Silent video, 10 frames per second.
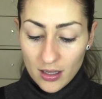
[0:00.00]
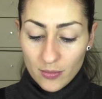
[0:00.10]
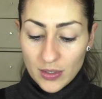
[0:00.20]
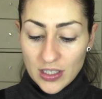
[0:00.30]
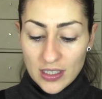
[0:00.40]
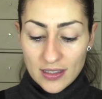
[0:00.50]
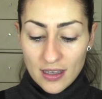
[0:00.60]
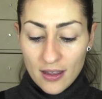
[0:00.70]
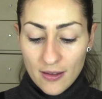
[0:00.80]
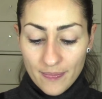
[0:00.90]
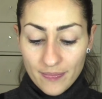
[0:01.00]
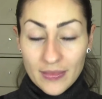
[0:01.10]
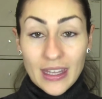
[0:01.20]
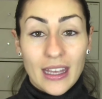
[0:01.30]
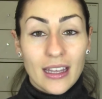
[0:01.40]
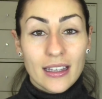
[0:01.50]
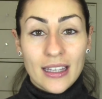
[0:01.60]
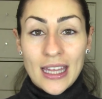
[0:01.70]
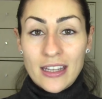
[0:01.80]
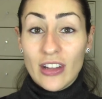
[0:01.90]
which is
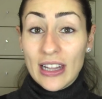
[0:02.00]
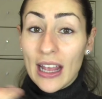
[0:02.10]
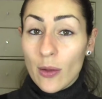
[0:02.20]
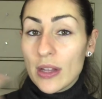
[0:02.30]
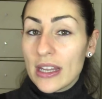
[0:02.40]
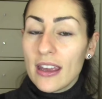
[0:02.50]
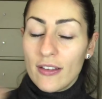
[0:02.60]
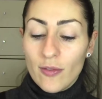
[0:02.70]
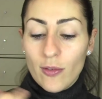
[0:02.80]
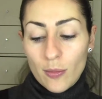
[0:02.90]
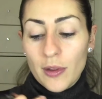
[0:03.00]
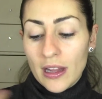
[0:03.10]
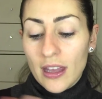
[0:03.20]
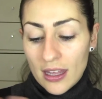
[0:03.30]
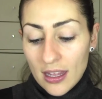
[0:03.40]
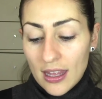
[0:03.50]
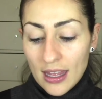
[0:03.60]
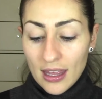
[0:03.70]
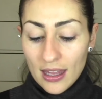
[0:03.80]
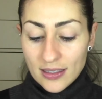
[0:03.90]
kind of a liquidy formula.
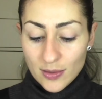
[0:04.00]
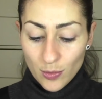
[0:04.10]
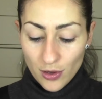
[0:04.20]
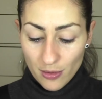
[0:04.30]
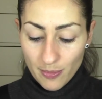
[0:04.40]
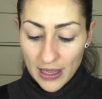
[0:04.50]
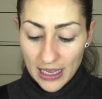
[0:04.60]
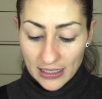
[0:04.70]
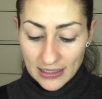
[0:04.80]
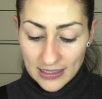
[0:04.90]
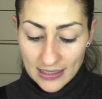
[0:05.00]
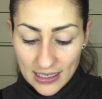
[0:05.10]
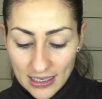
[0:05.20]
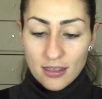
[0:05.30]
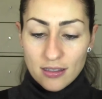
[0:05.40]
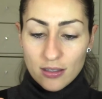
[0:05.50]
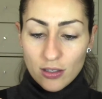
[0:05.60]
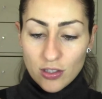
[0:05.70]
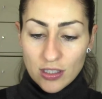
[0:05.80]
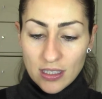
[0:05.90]
It's water-based, so
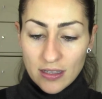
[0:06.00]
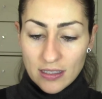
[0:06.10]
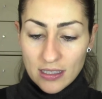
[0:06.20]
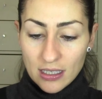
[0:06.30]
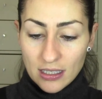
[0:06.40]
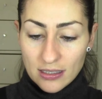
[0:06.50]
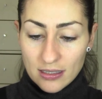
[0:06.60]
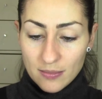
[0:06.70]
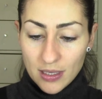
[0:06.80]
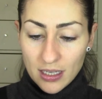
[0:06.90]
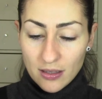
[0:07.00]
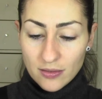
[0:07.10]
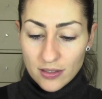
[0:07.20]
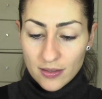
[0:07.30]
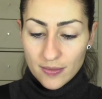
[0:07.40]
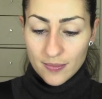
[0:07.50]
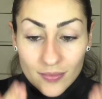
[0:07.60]
you just need the tiniest amount.